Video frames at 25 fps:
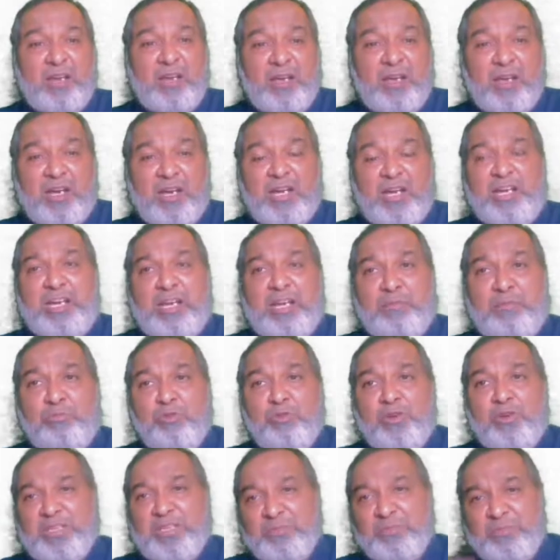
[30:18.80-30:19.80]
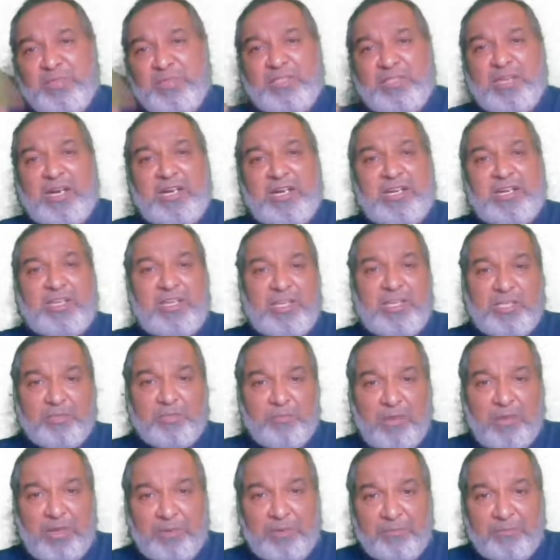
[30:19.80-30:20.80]
contemporaneous, means continuous
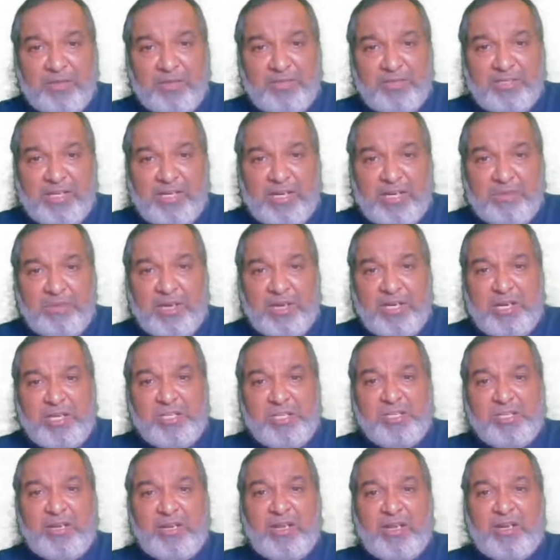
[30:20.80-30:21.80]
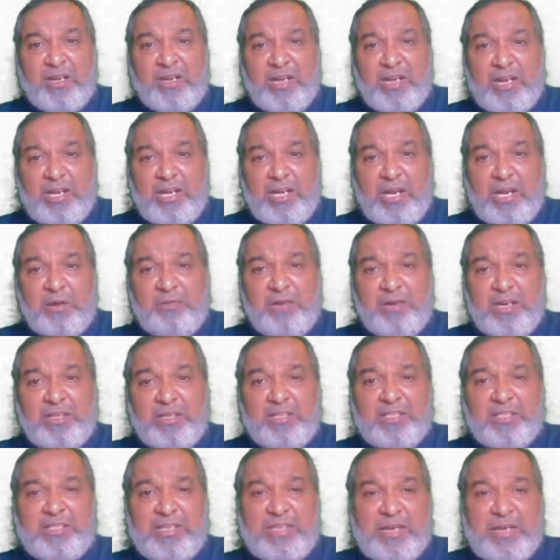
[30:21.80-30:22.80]
one. Sedimentation are let down at
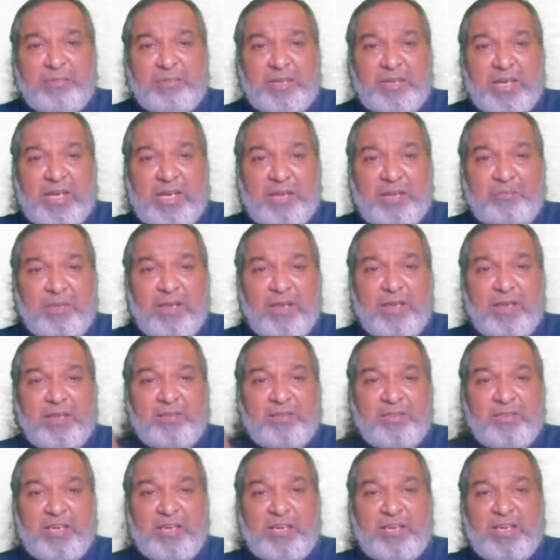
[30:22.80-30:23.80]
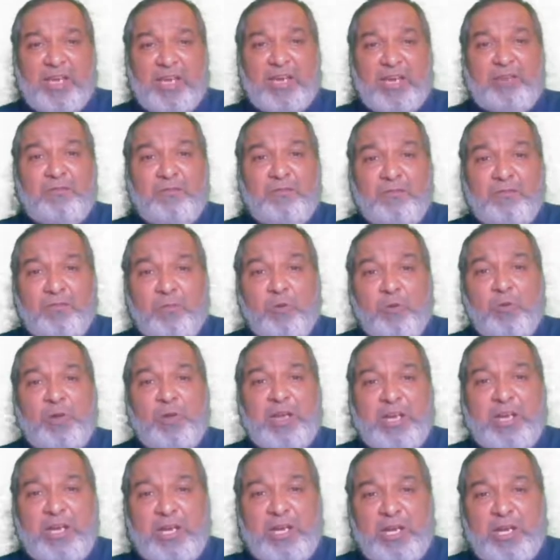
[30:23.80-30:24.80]
the same time, they get
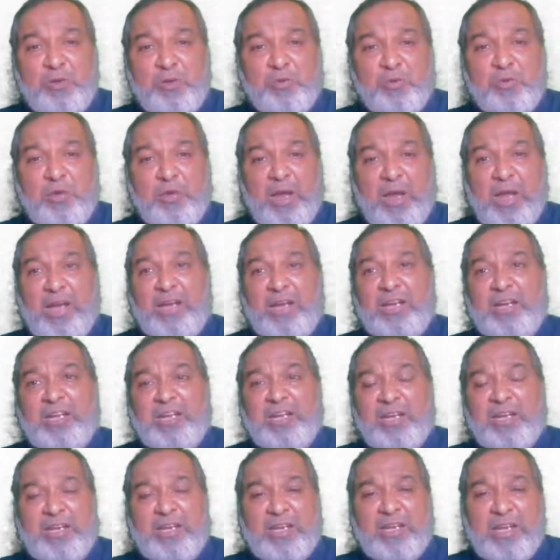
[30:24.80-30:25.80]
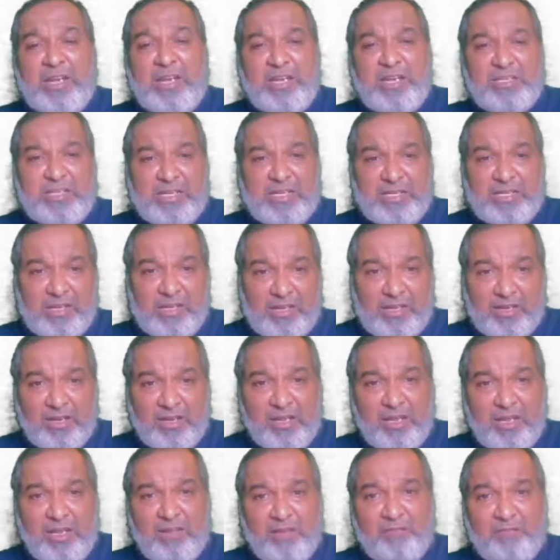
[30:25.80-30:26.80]
folded into anticline and syncline.
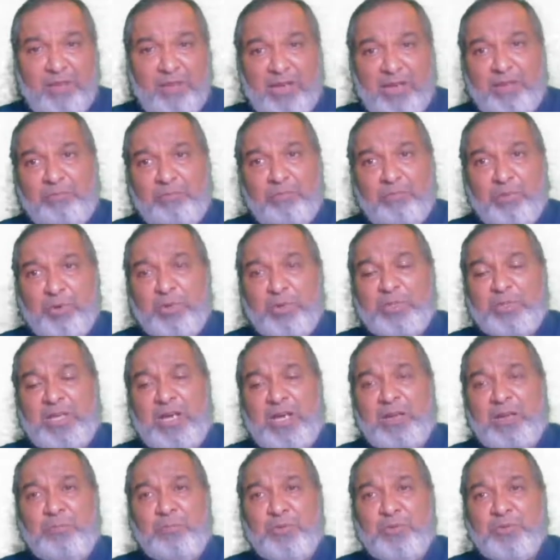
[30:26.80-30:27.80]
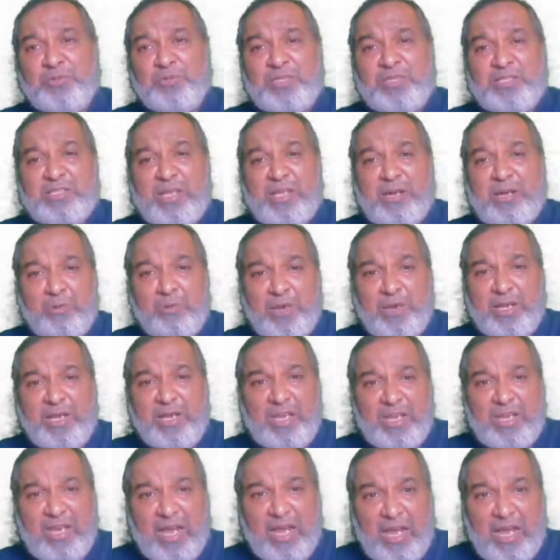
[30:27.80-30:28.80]
When both our processes are going
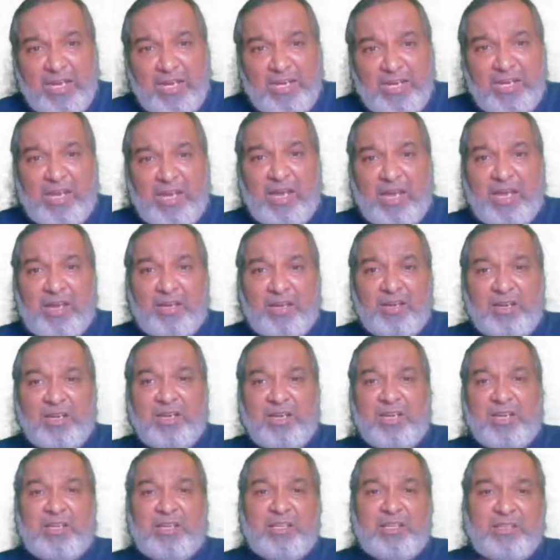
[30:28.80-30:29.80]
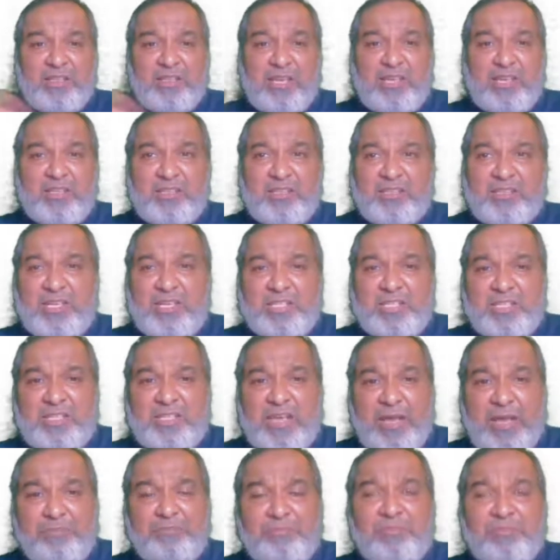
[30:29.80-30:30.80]
in hand, then such
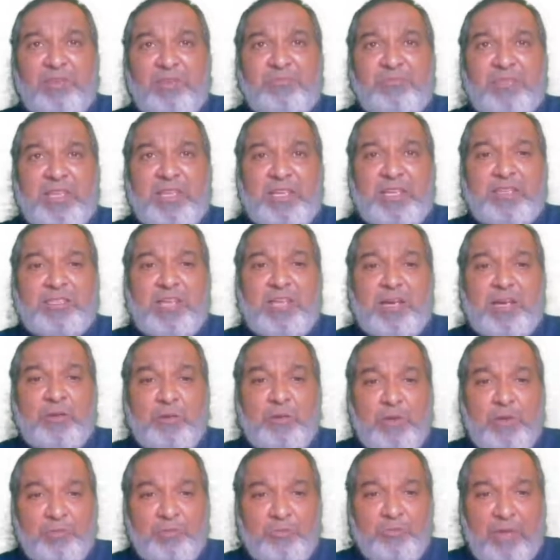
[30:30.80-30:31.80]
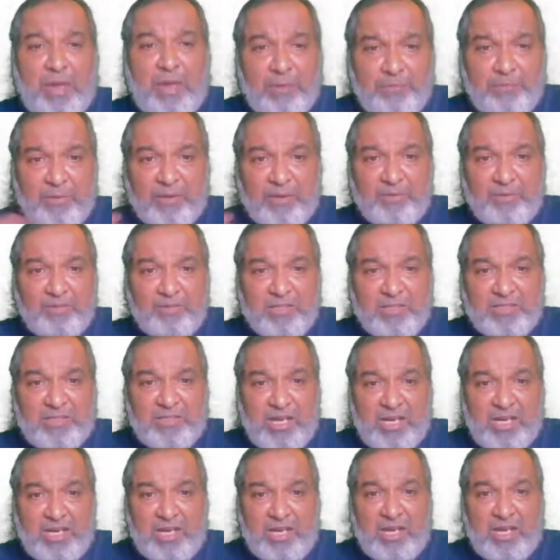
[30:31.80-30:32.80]
types of things are going to happen. The
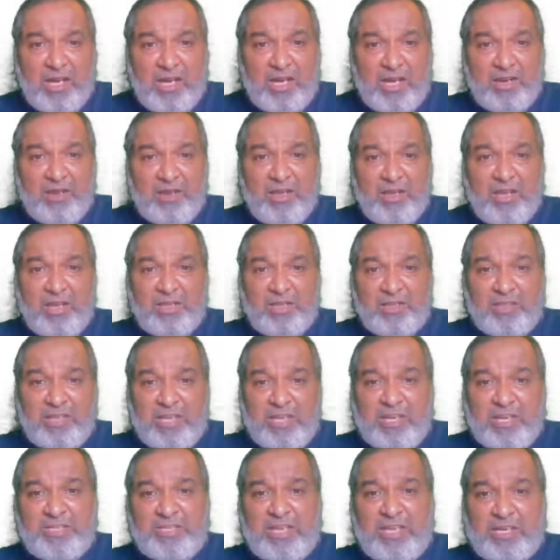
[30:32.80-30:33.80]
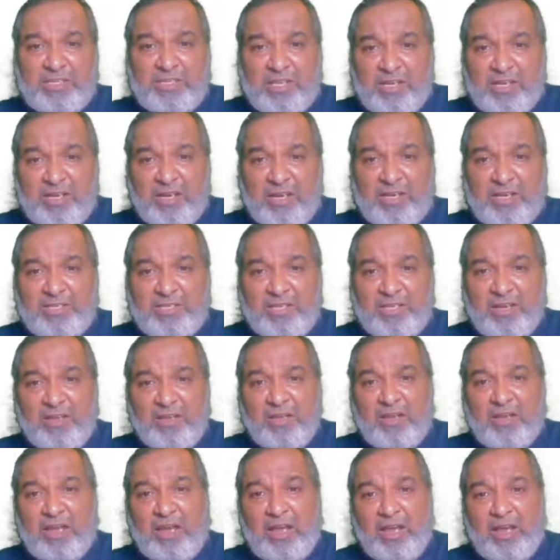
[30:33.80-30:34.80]
strata are thinnest at the crust
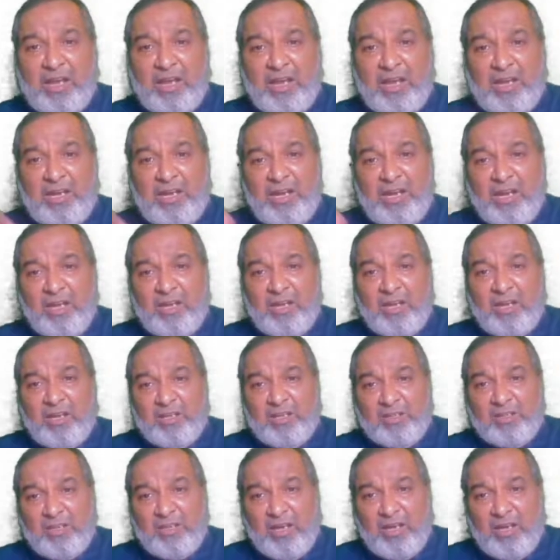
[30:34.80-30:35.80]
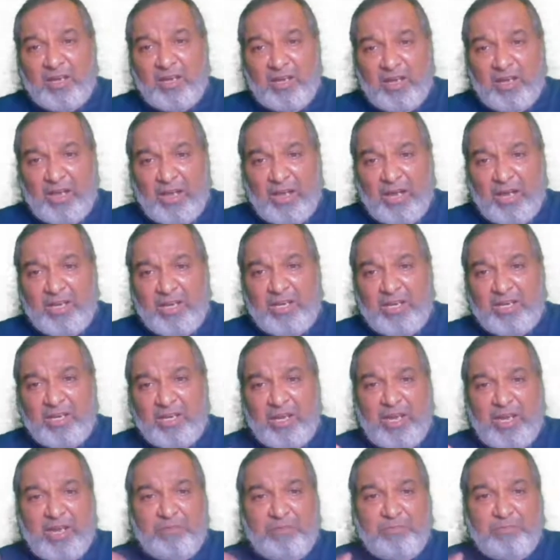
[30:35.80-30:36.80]
and the
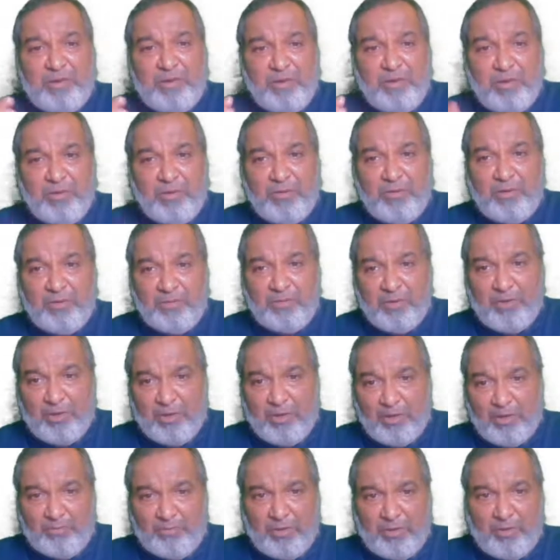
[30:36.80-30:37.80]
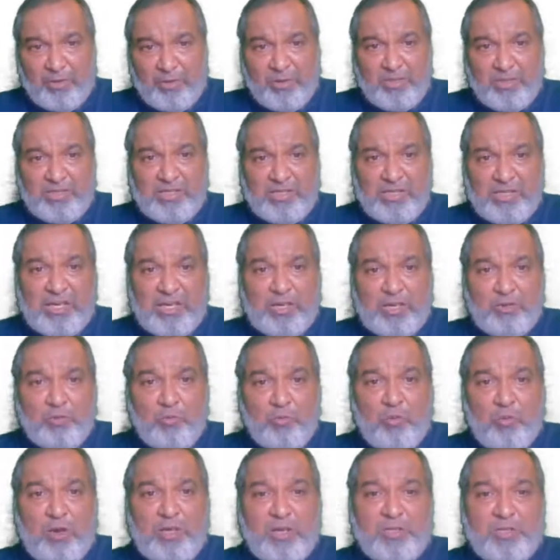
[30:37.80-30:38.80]
anticline because it
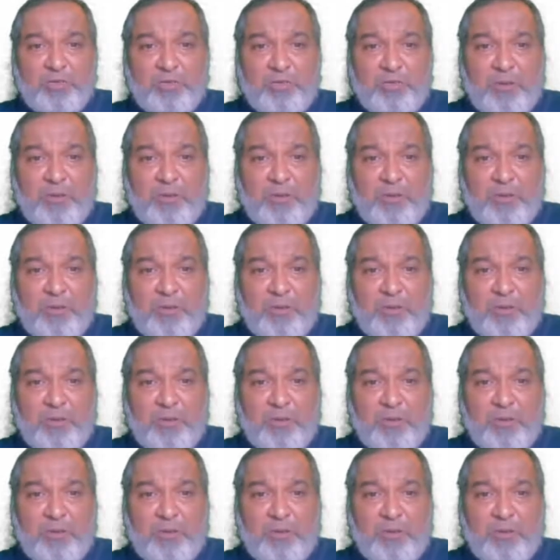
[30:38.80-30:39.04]
was